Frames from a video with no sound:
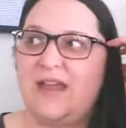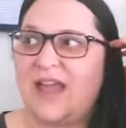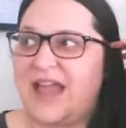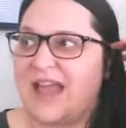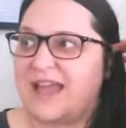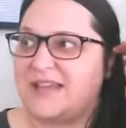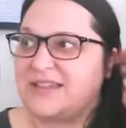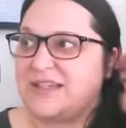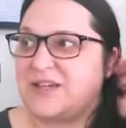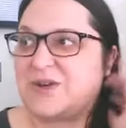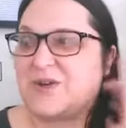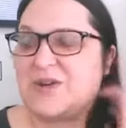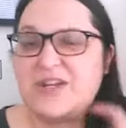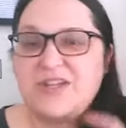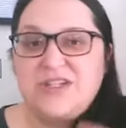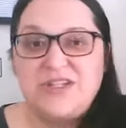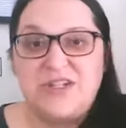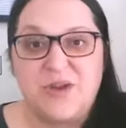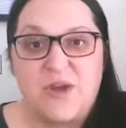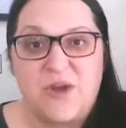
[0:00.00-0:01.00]
as a
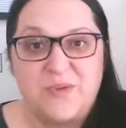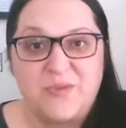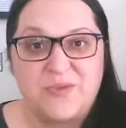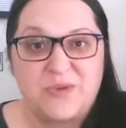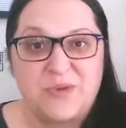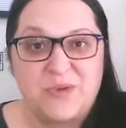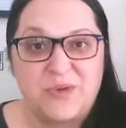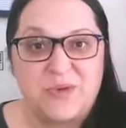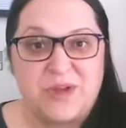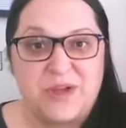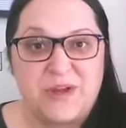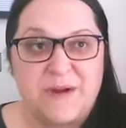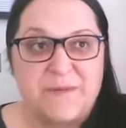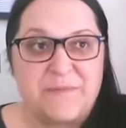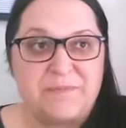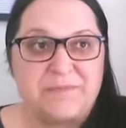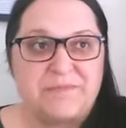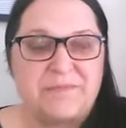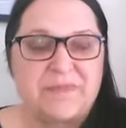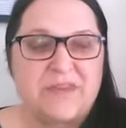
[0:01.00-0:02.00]
Christian
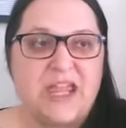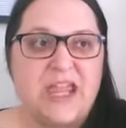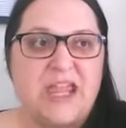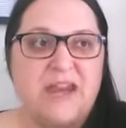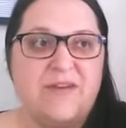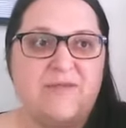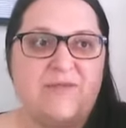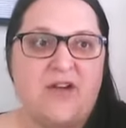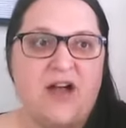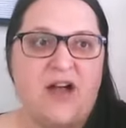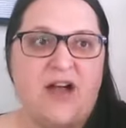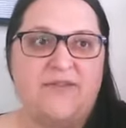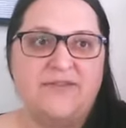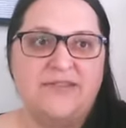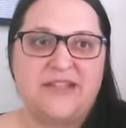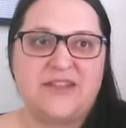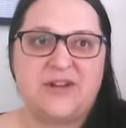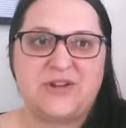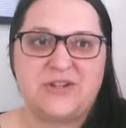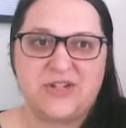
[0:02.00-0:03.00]
homeschooler
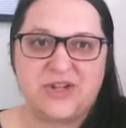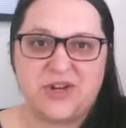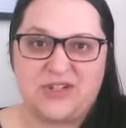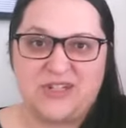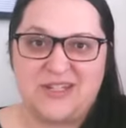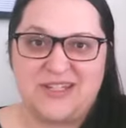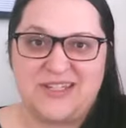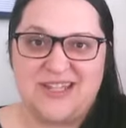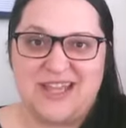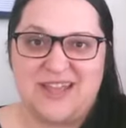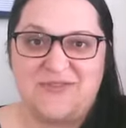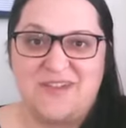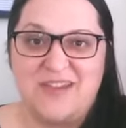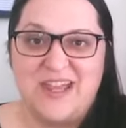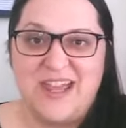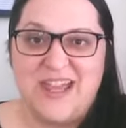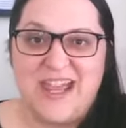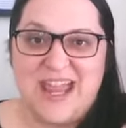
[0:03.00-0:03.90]
involved in their church and stuff,